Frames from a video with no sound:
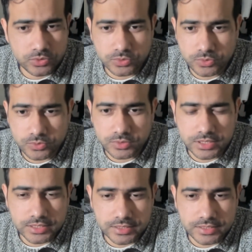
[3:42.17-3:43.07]

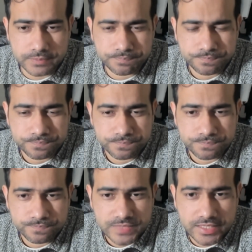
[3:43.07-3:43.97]
to
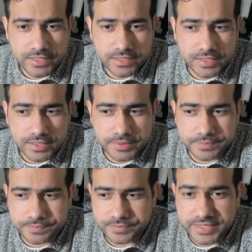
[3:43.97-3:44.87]

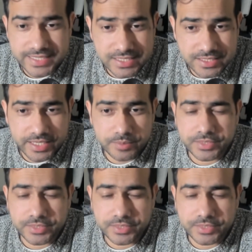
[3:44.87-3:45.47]
Netscape.